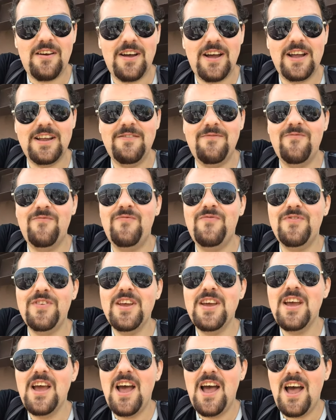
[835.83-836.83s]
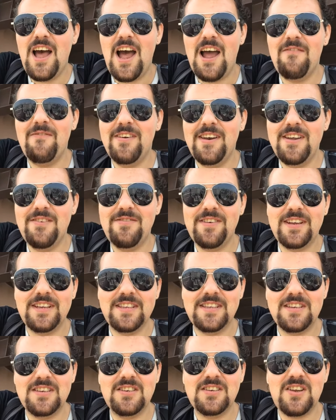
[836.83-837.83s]
I'm, I'm
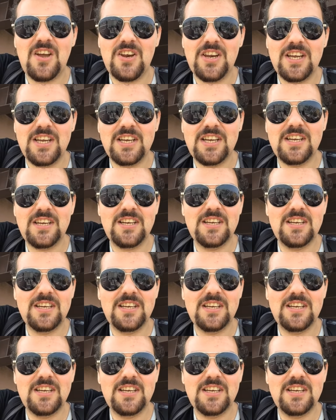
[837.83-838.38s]
living the Sonic,